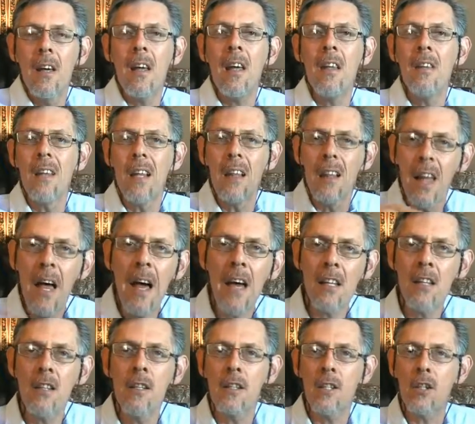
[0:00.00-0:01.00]
in the
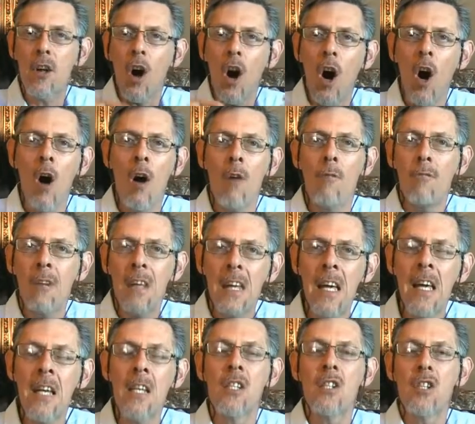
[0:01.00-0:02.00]
likeness of
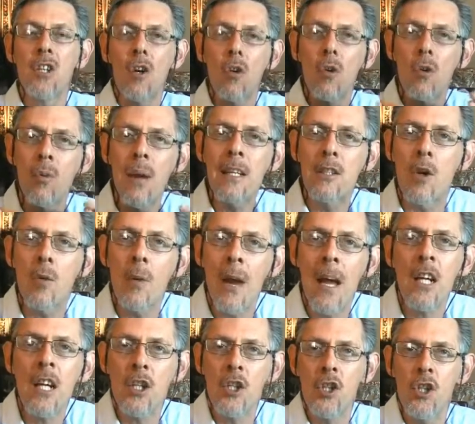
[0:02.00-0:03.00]
his
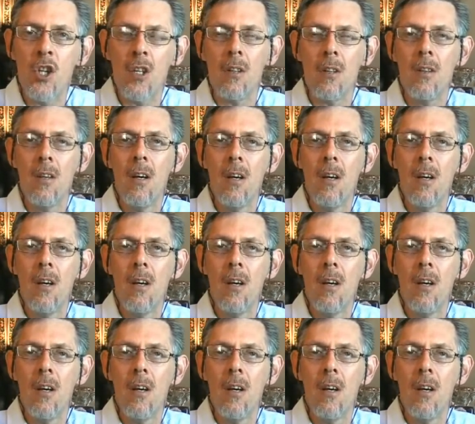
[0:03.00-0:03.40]
resurrection.